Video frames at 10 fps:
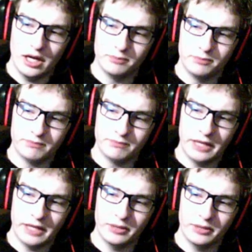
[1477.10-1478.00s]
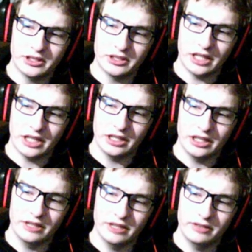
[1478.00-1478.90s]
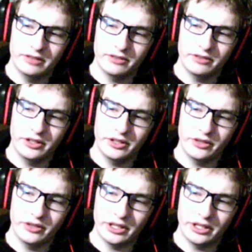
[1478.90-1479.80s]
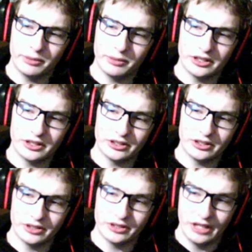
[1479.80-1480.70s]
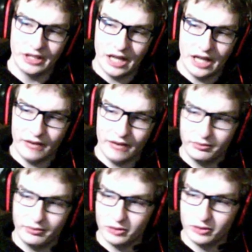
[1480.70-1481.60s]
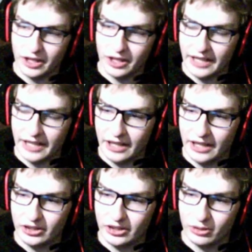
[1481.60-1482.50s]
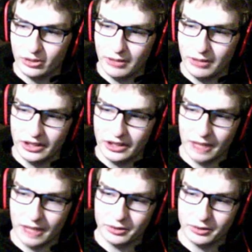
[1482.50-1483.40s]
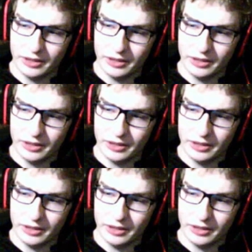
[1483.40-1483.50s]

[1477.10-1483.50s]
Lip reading: Anyways, I'm gonna leave this video here, because I've tried to end it so many times already